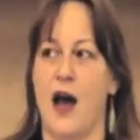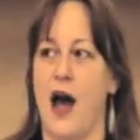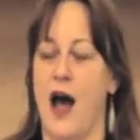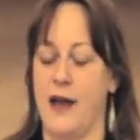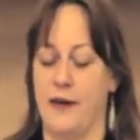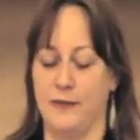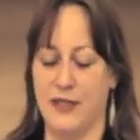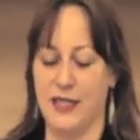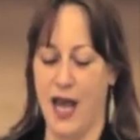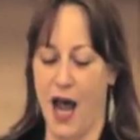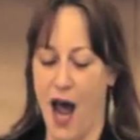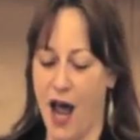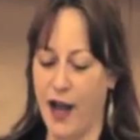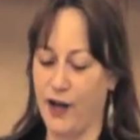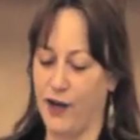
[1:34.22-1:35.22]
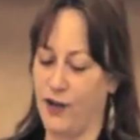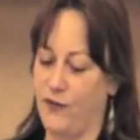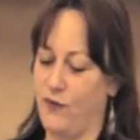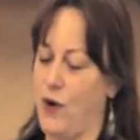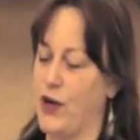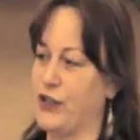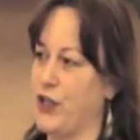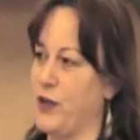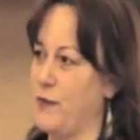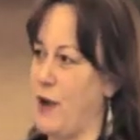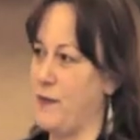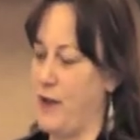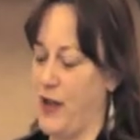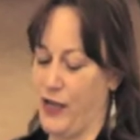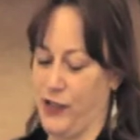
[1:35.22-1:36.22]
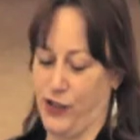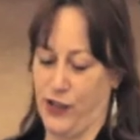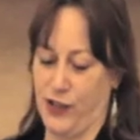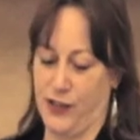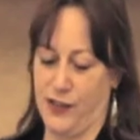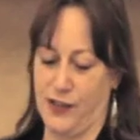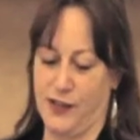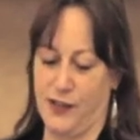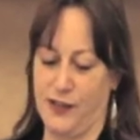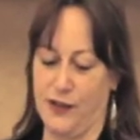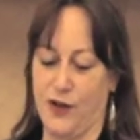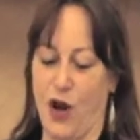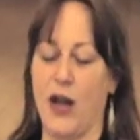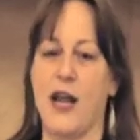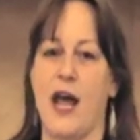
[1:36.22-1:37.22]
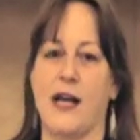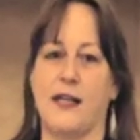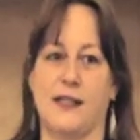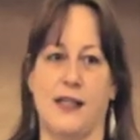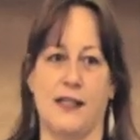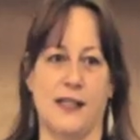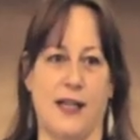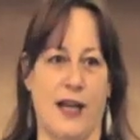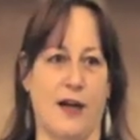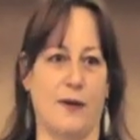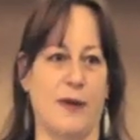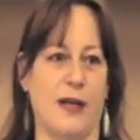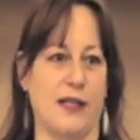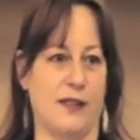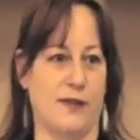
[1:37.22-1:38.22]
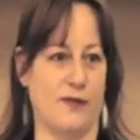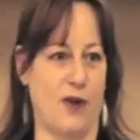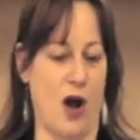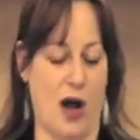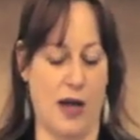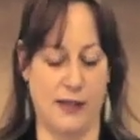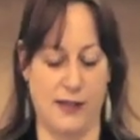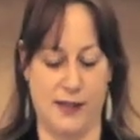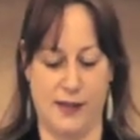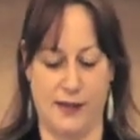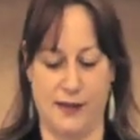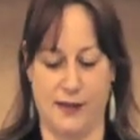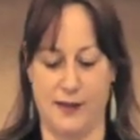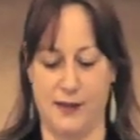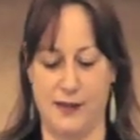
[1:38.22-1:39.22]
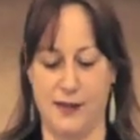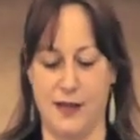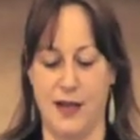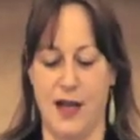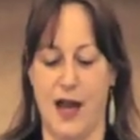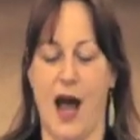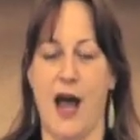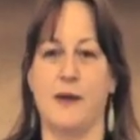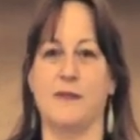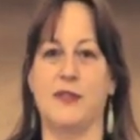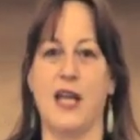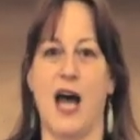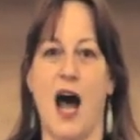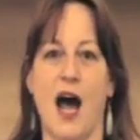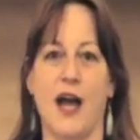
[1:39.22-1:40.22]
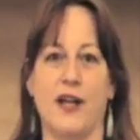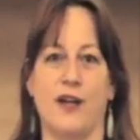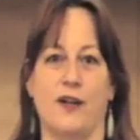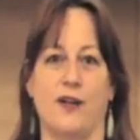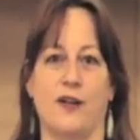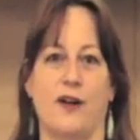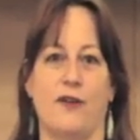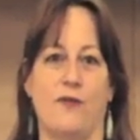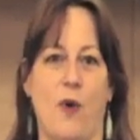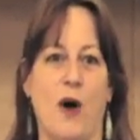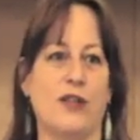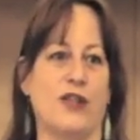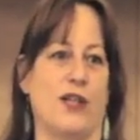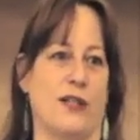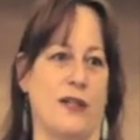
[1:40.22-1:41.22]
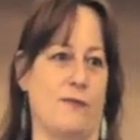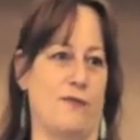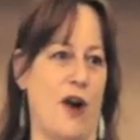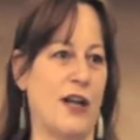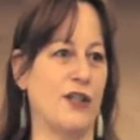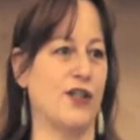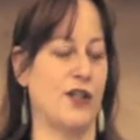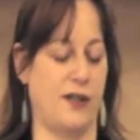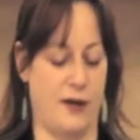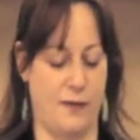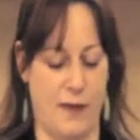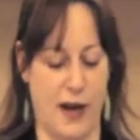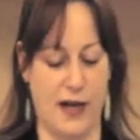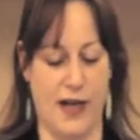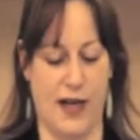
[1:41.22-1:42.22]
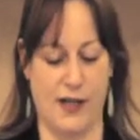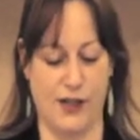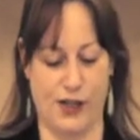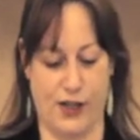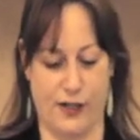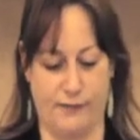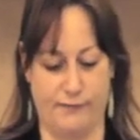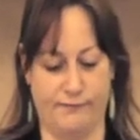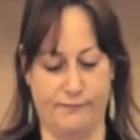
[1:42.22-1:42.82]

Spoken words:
I am tired of watching my patients not access care because of costs. I am tired of watching them ration their medication.